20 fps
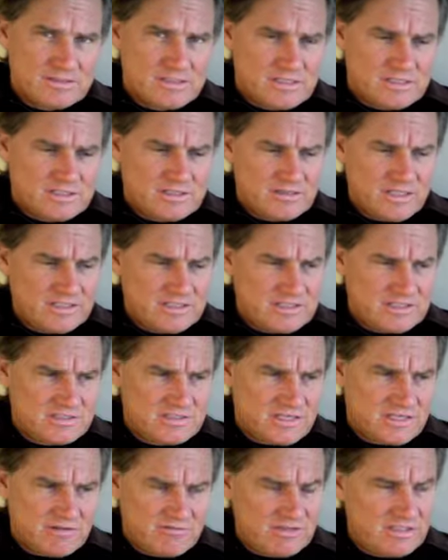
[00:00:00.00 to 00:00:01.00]
So
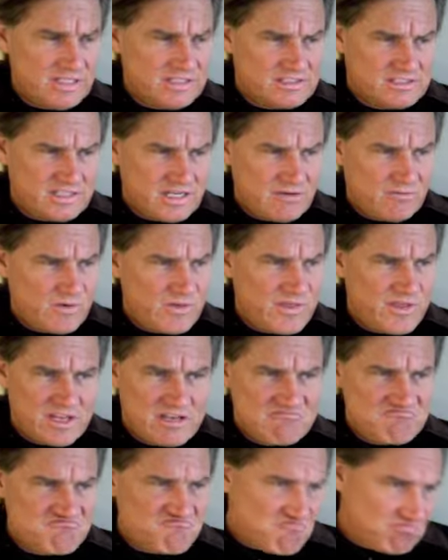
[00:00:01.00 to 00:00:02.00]
let's say
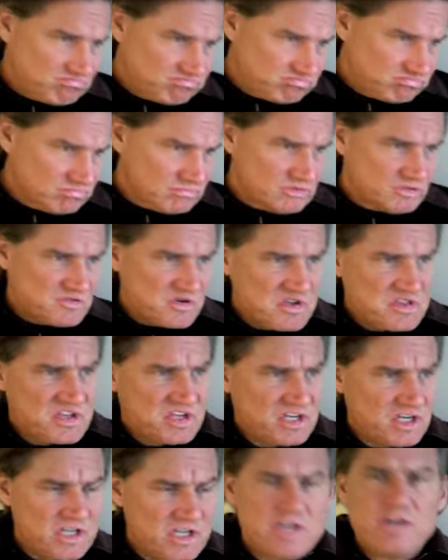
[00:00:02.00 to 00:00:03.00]
within
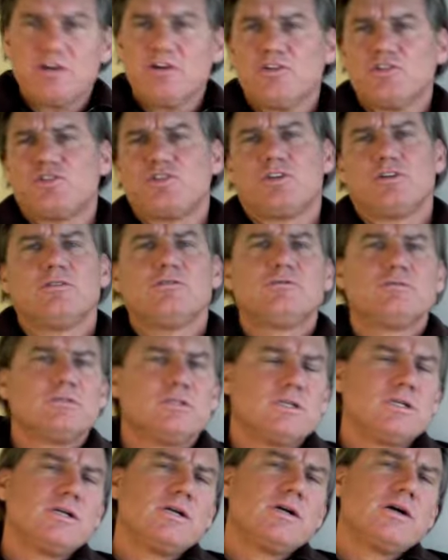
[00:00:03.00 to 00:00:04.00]
a year or two,
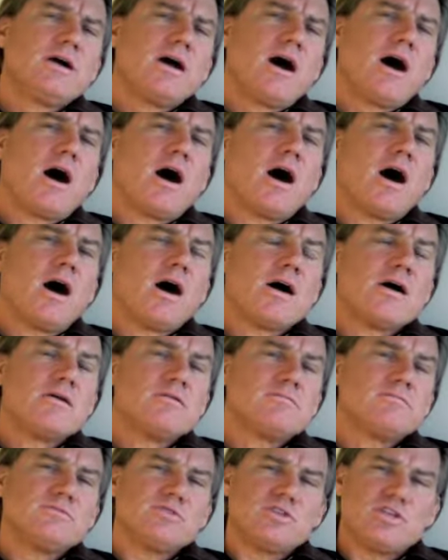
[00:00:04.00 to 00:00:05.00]

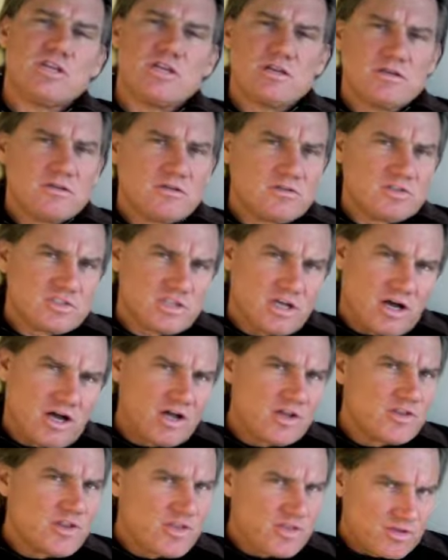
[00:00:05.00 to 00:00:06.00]
yields
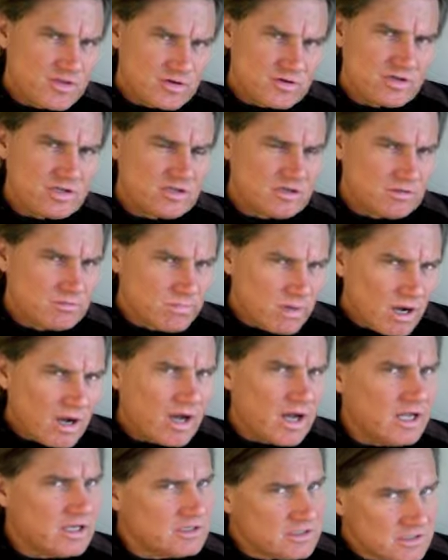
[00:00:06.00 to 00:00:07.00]
on the 30-year
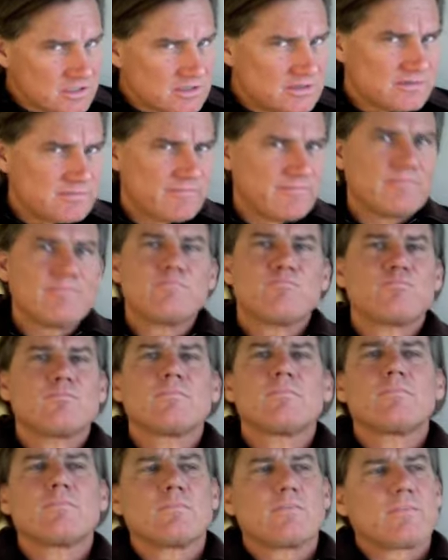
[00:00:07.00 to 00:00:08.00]
bond
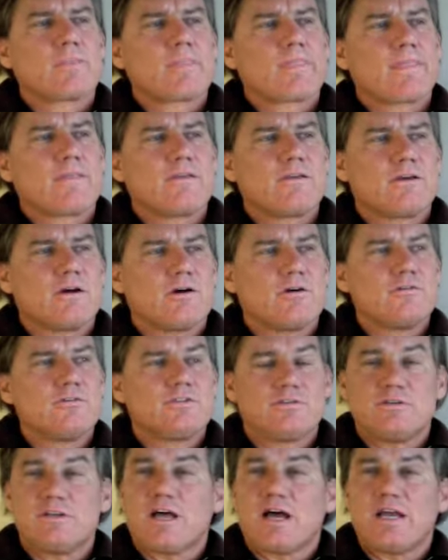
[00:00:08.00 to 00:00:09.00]
go
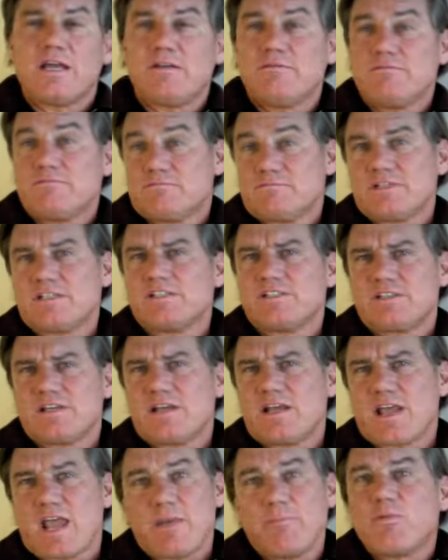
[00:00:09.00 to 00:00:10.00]
to
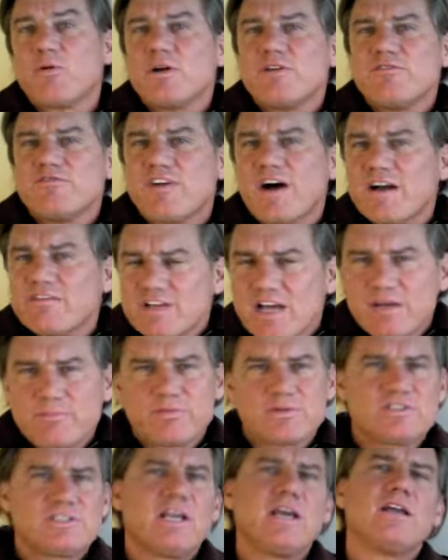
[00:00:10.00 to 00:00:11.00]
8.5,
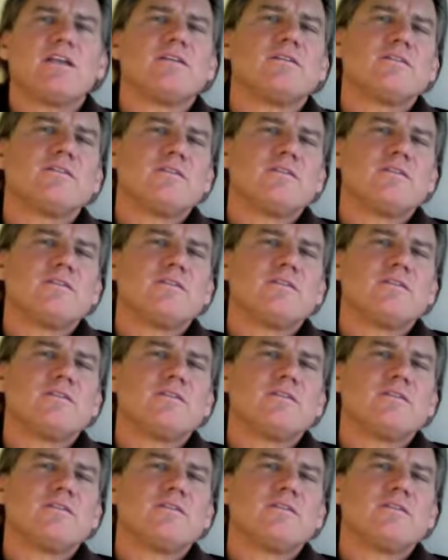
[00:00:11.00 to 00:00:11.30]
9%,